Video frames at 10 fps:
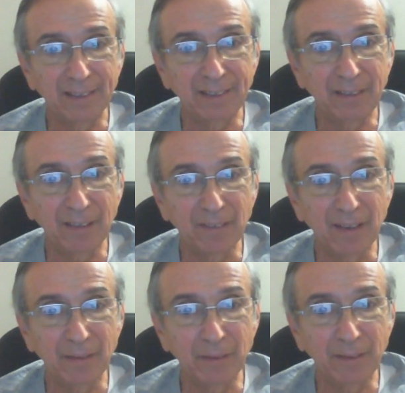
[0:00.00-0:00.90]

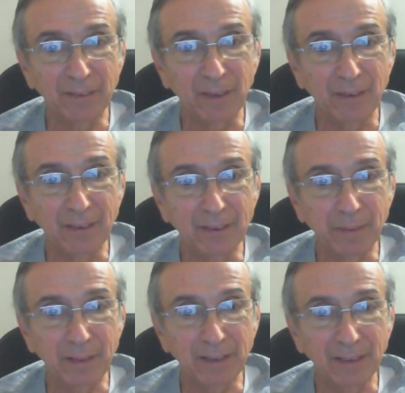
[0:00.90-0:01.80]
Gern was going to
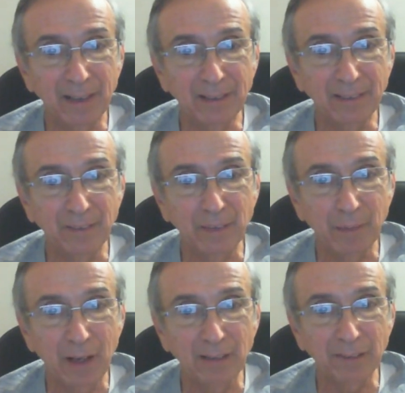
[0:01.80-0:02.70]
be collecting from
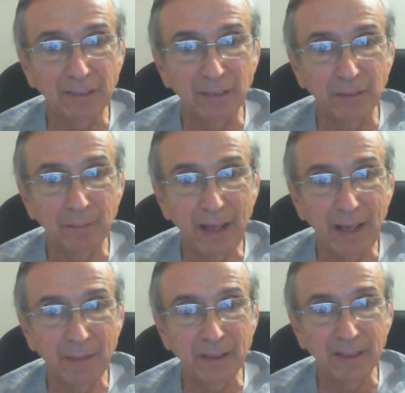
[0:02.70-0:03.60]
milestone
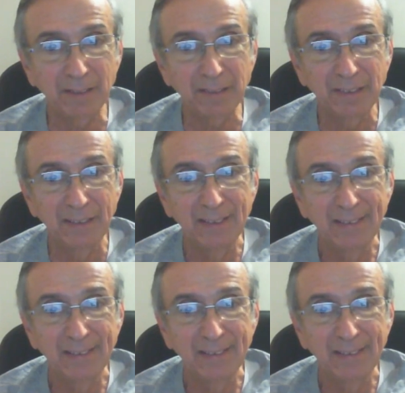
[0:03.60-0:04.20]
payments,